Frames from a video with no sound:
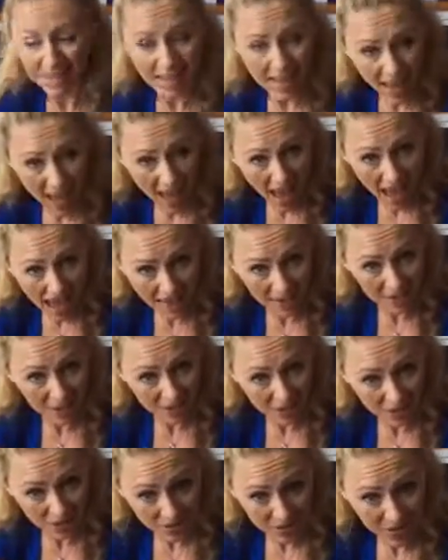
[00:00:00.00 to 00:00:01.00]
cat,
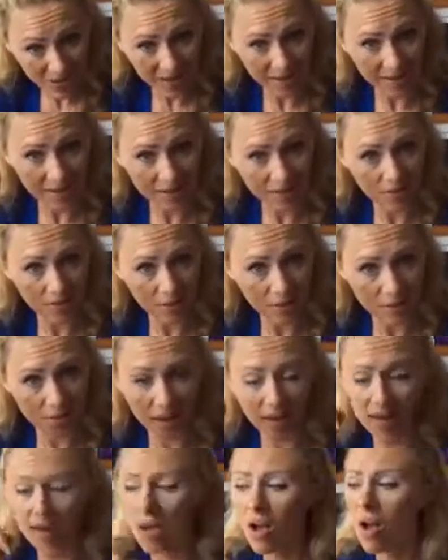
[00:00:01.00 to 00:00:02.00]
good,
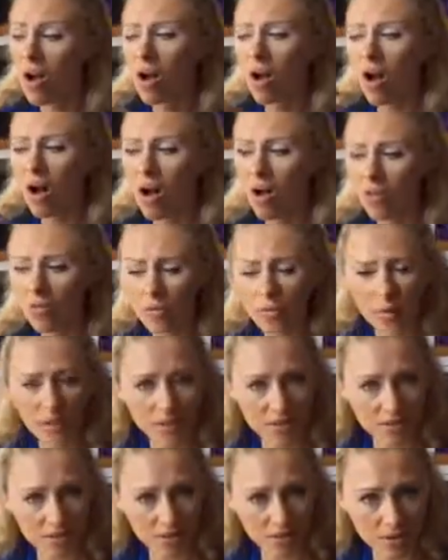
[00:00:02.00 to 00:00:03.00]
okay? All the
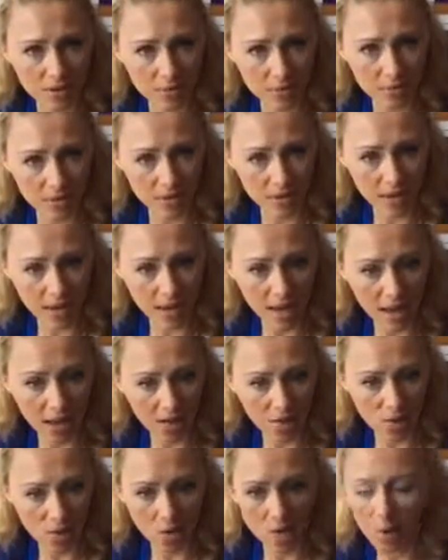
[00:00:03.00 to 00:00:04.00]
way until they reach that
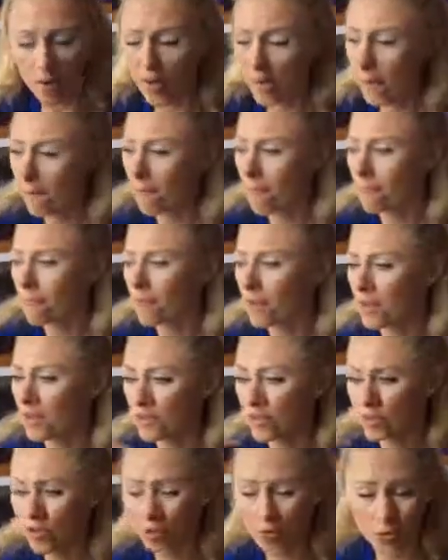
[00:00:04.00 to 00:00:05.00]
end goal.
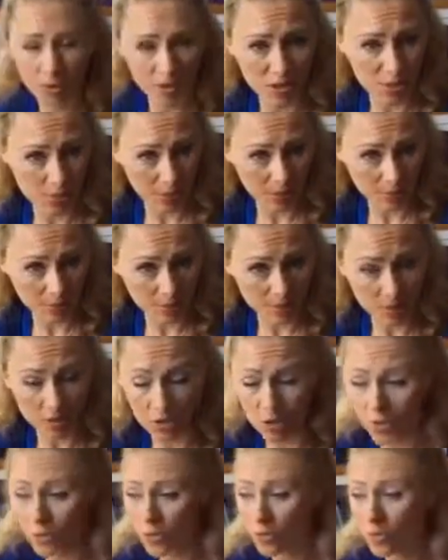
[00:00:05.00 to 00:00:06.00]
Then you're going to expect them
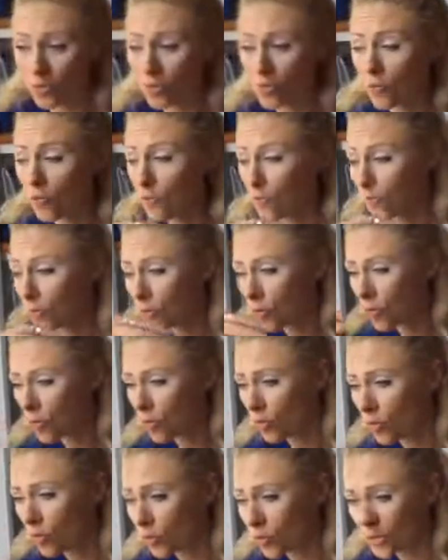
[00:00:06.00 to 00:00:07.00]
to do the
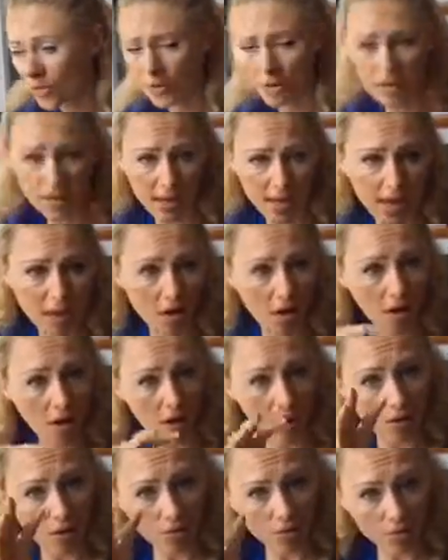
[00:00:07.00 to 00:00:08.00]
full word cat,
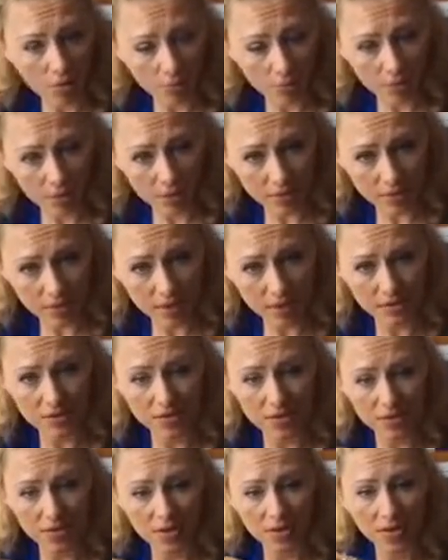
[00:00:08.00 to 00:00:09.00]
all 3
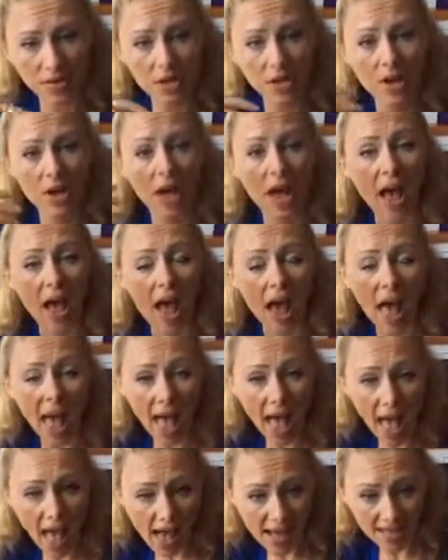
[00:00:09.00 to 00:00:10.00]
letters, k,
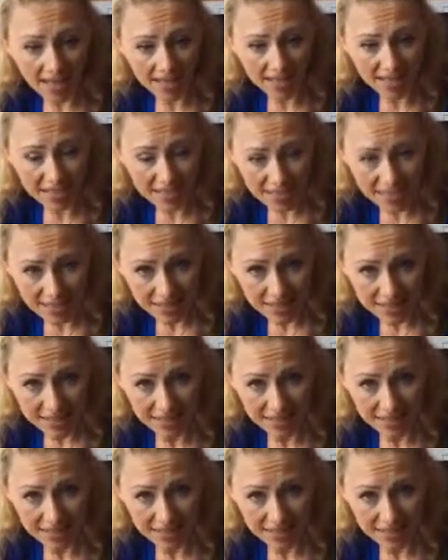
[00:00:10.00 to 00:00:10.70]
at,